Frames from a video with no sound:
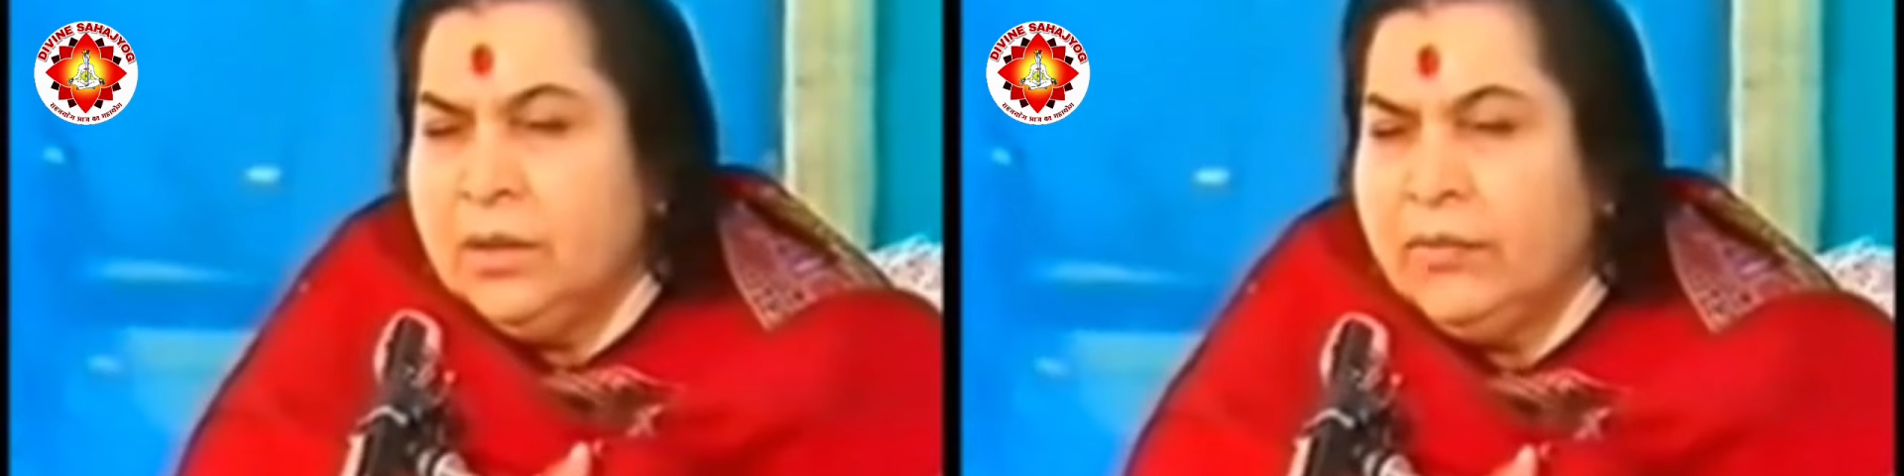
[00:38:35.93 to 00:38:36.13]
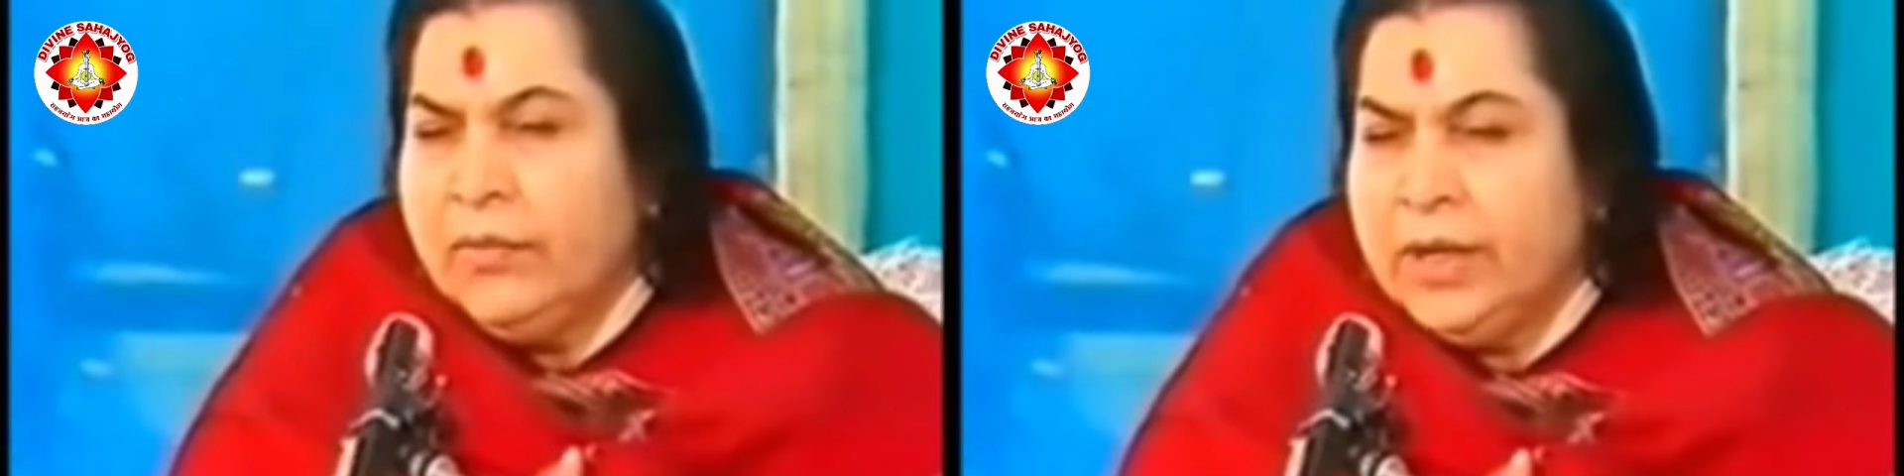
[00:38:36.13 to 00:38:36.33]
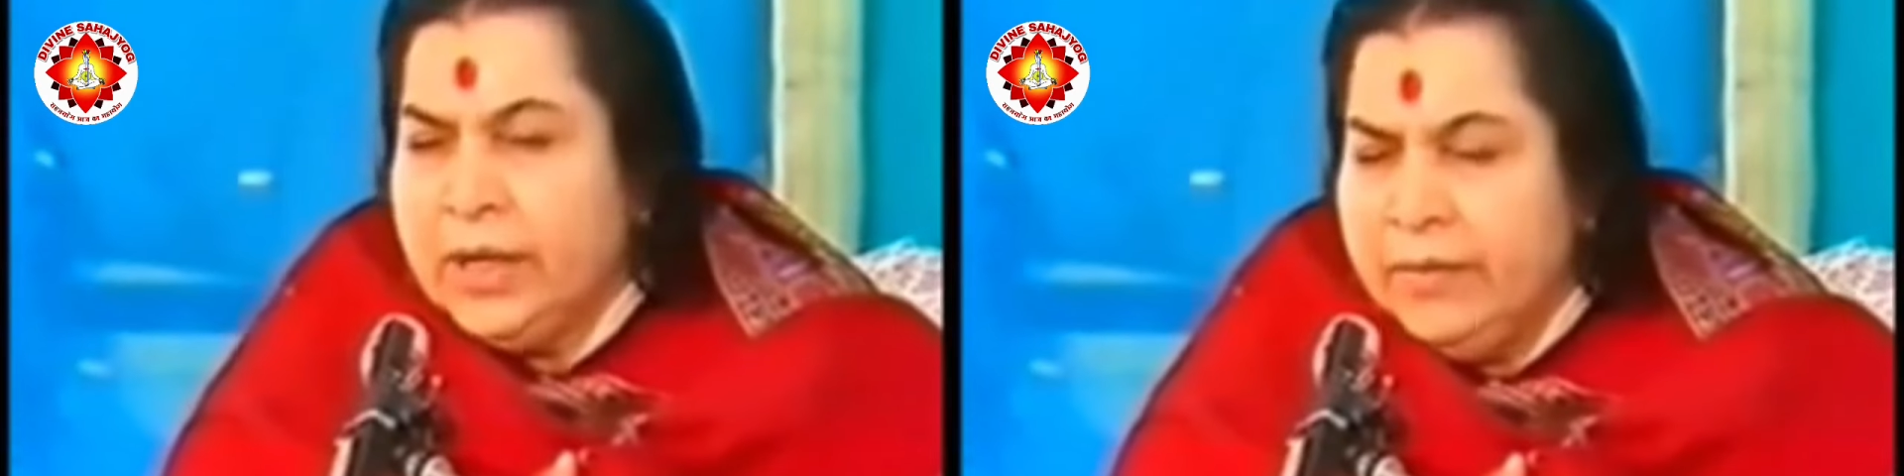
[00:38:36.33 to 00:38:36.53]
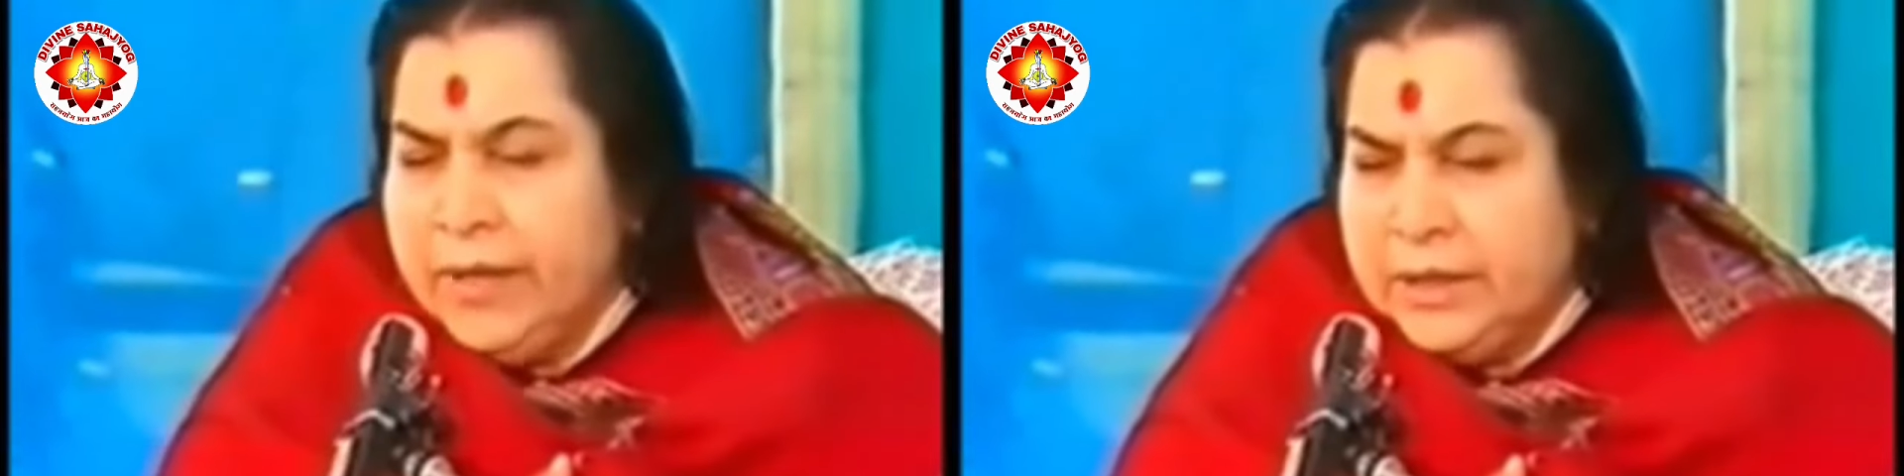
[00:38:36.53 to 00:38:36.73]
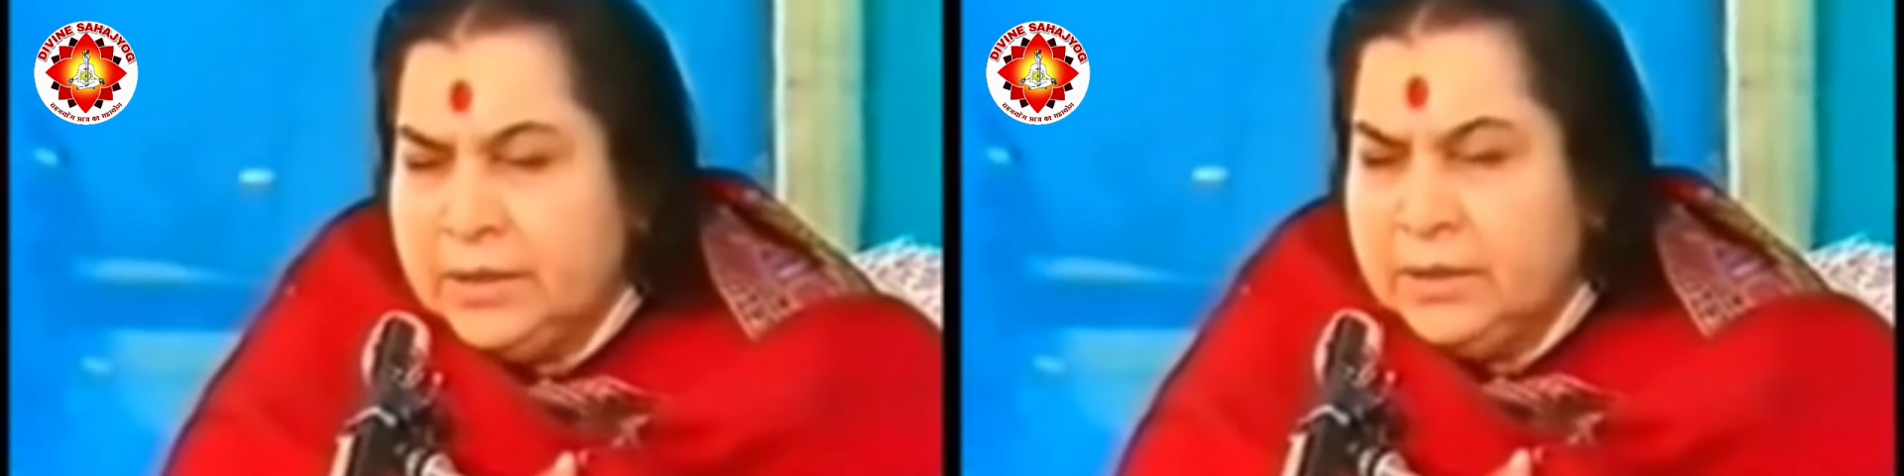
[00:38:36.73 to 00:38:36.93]
of
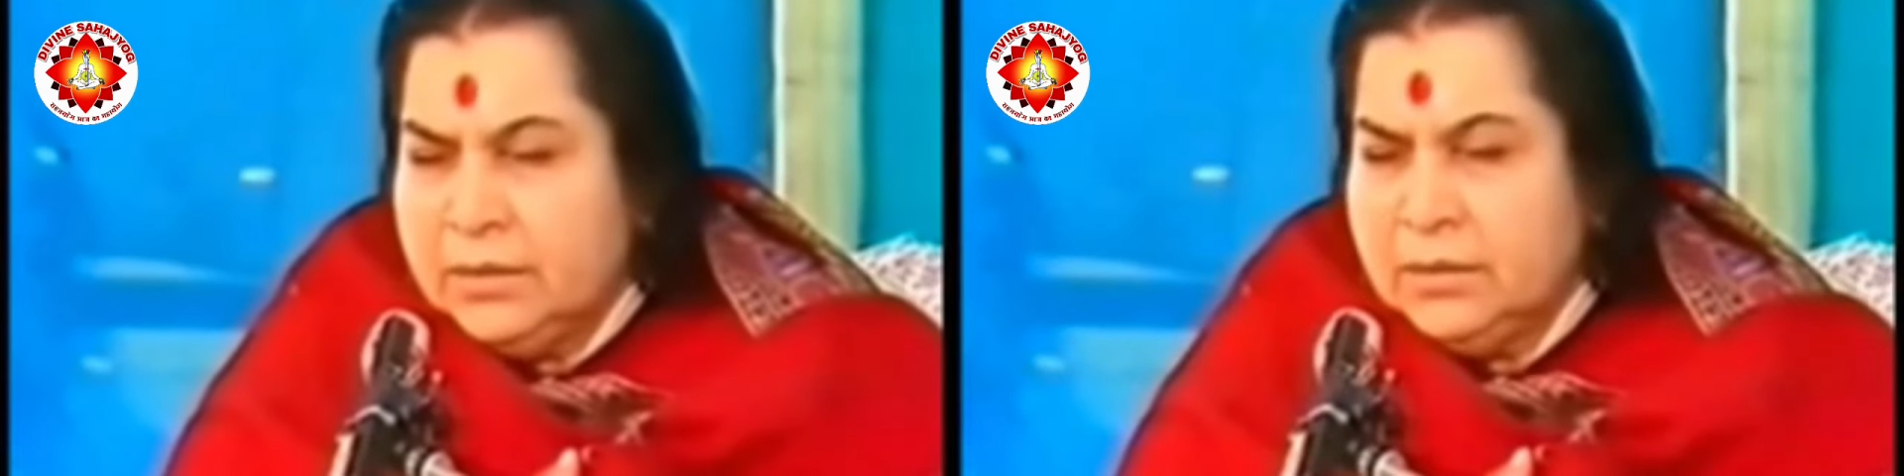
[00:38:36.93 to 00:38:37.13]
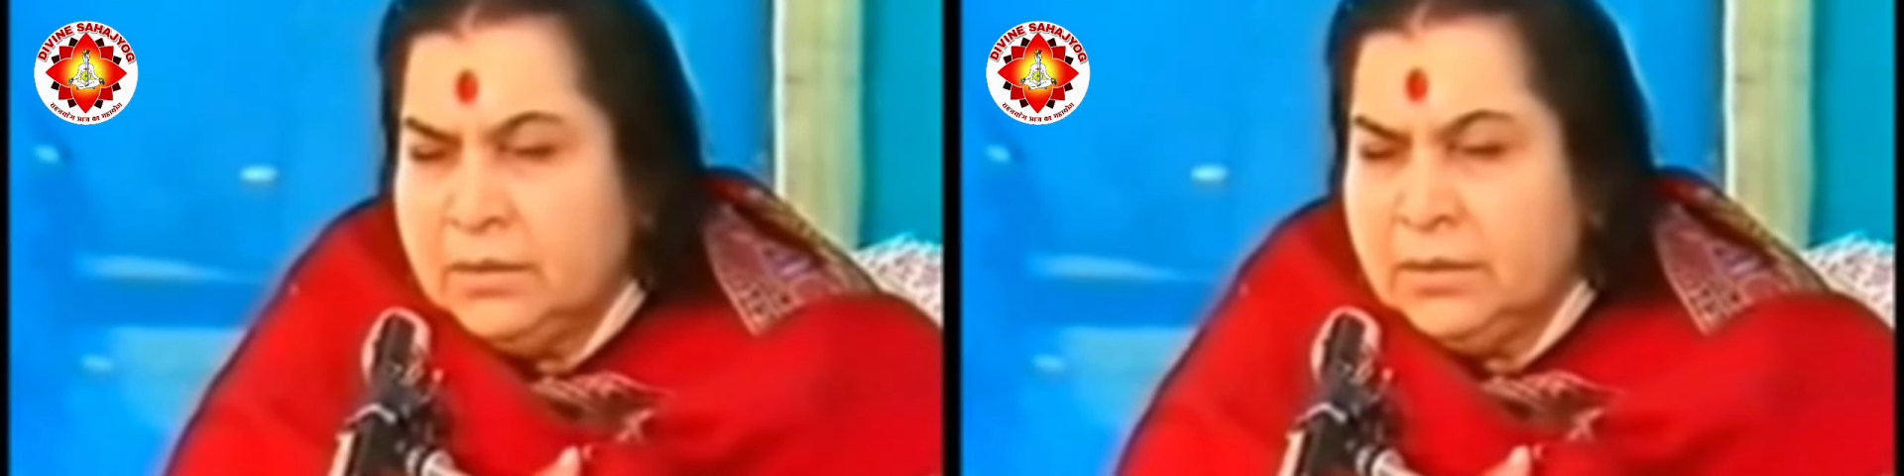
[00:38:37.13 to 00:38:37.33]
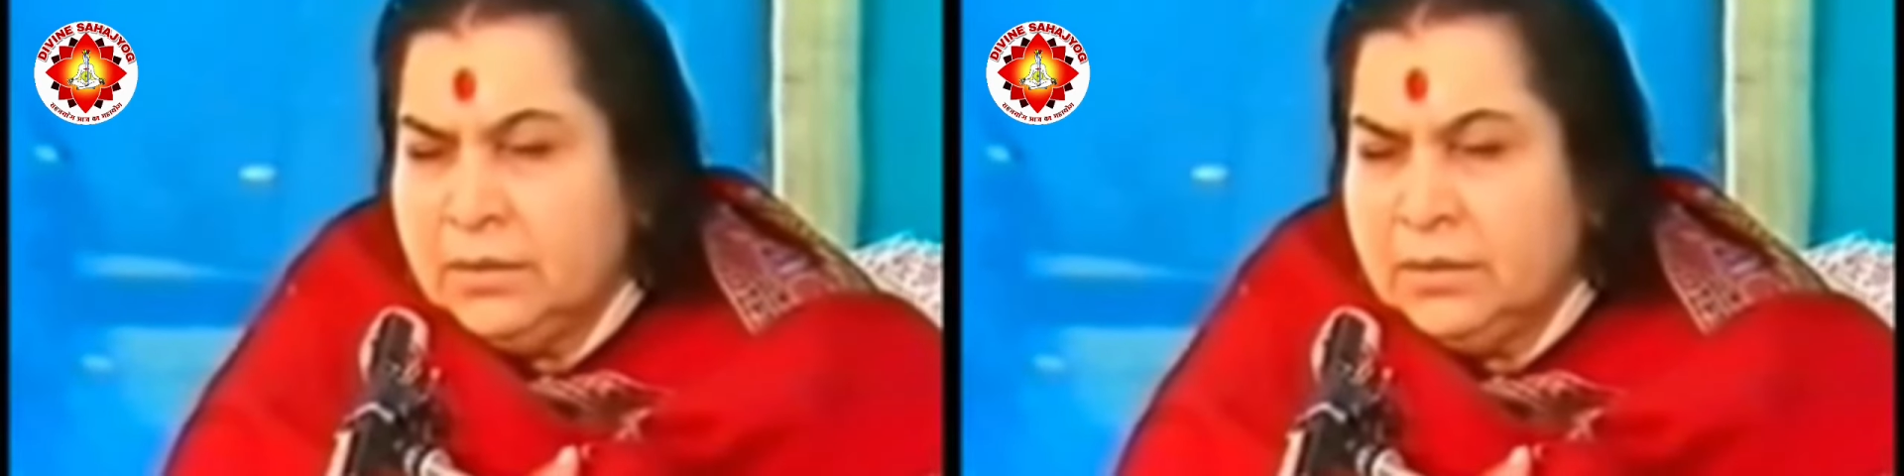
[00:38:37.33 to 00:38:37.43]
forgiveness.